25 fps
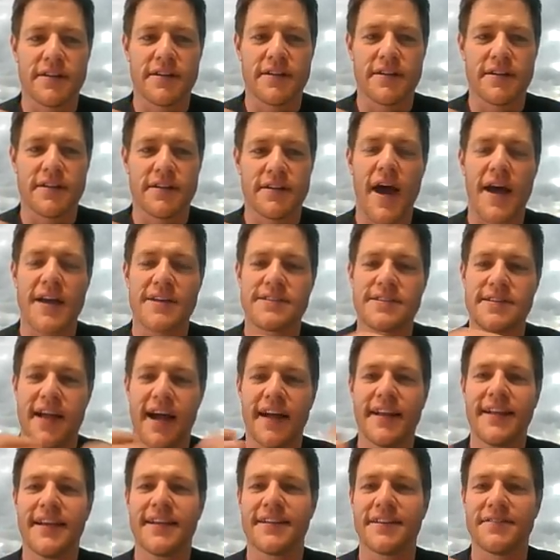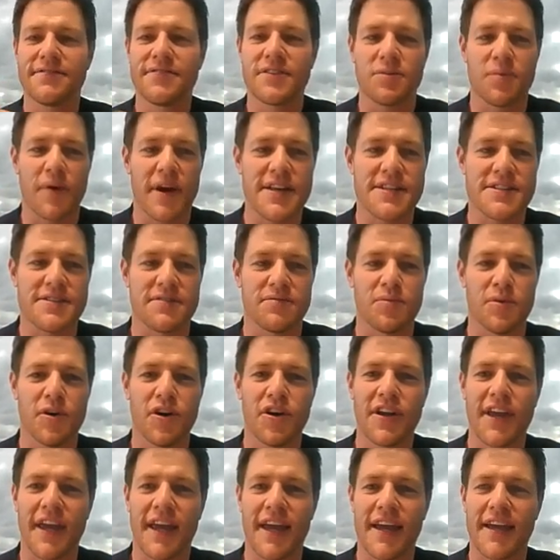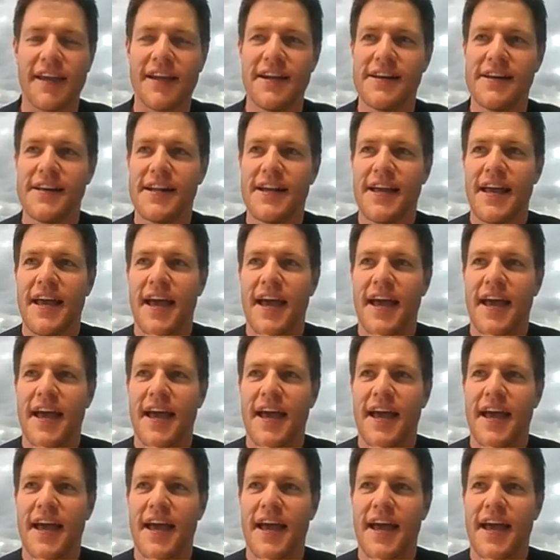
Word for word: requires slightly different ways of working,